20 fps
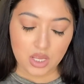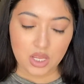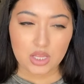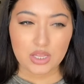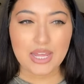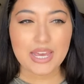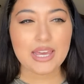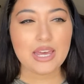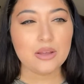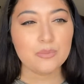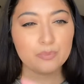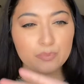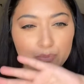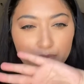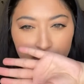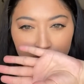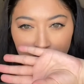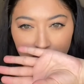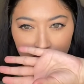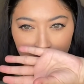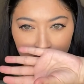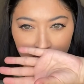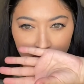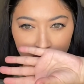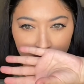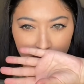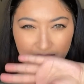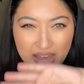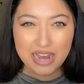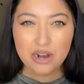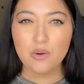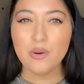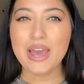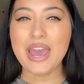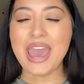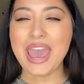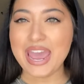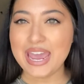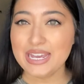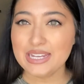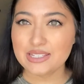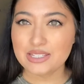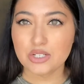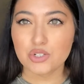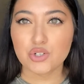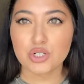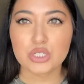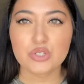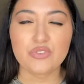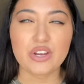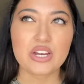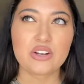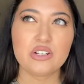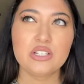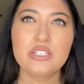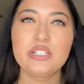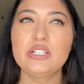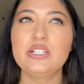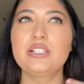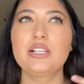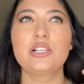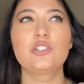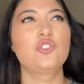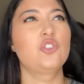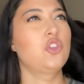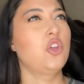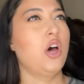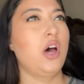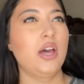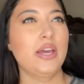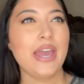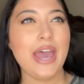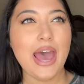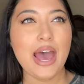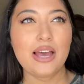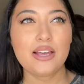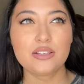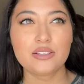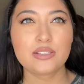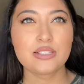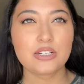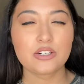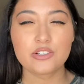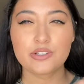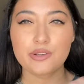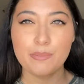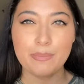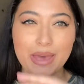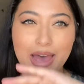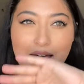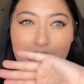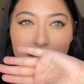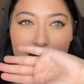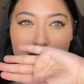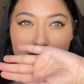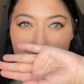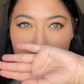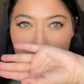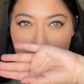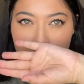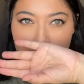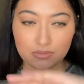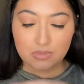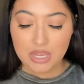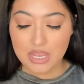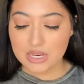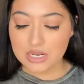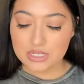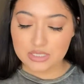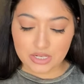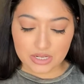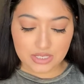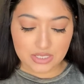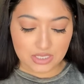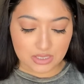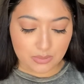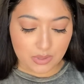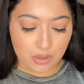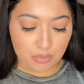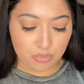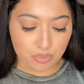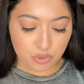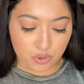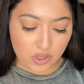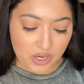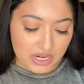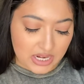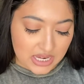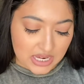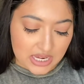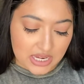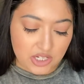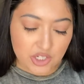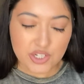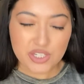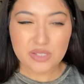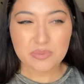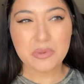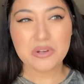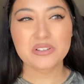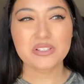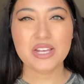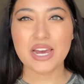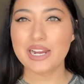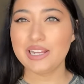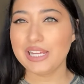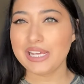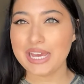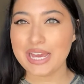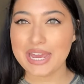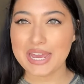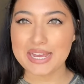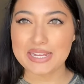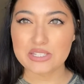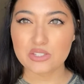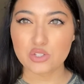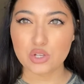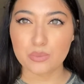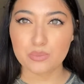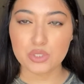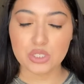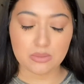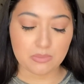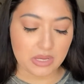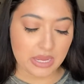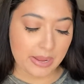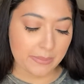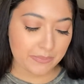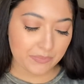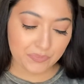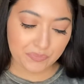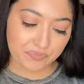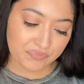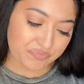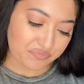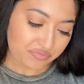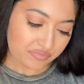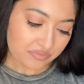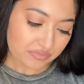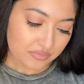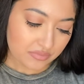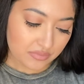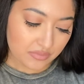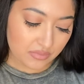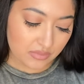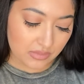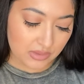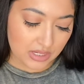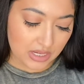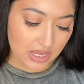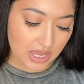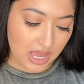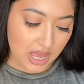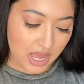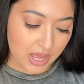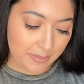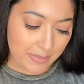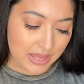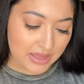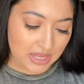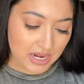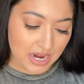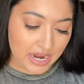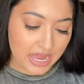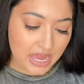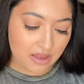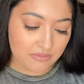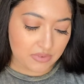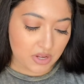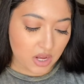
like, I don't hate citrus fragrances as long as there's a balance, and it does smell pretty. It just smells kind of like a hand soap to me. Um, and then I have